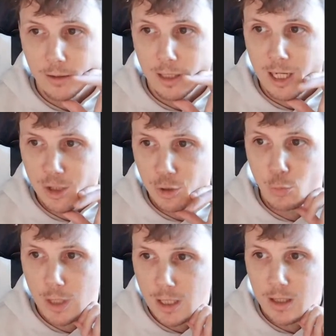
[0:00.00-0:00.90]
Each
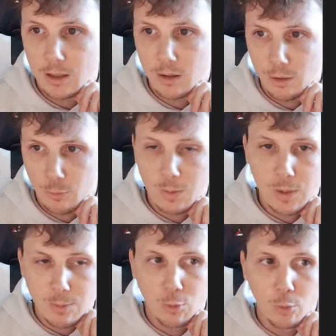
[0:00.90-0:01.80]
week, 3
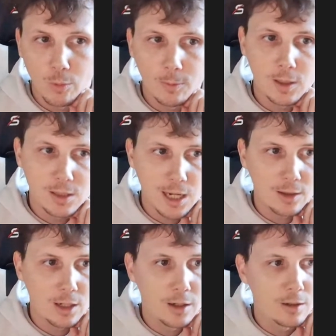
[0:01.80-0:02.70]
people will be sent
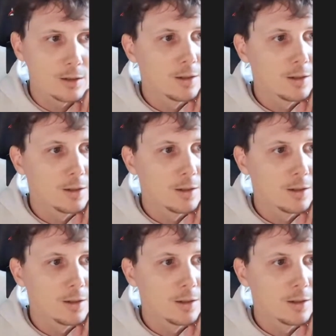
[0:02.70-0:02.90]
there.